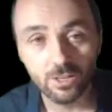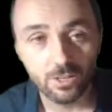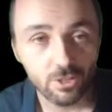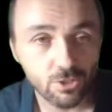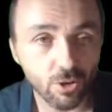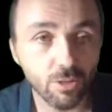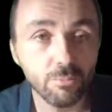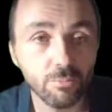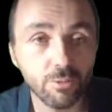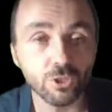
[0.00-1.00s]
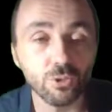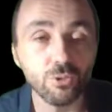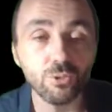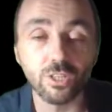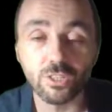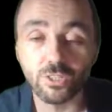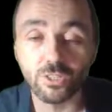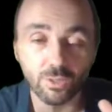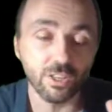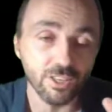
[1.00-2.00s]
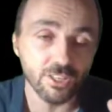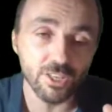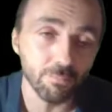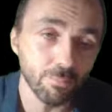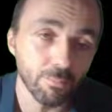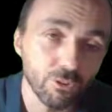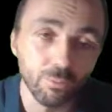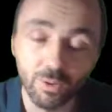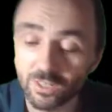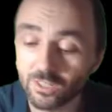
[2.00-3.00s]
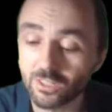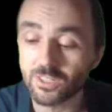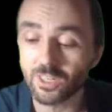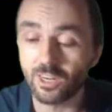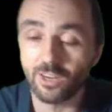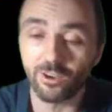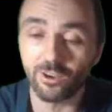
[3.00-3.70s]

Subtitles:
So let me show you this with an example to make this clear,